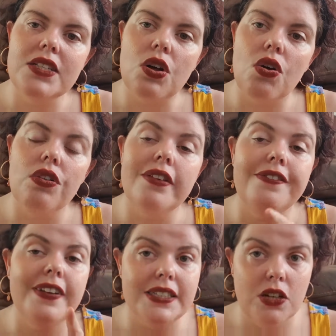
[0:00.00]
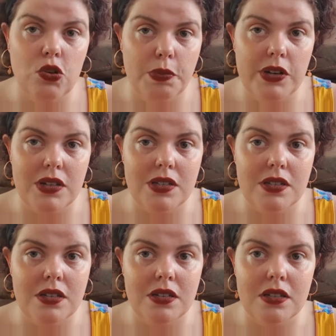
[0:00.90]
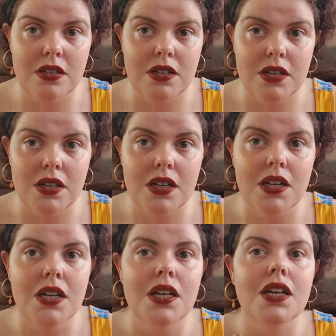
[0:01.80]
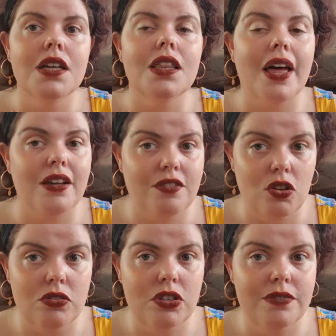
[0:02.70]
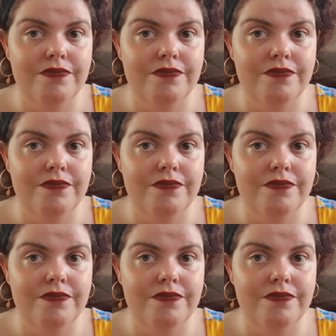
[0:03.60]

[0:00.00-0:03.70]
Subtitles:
all the physical books that I have hauled.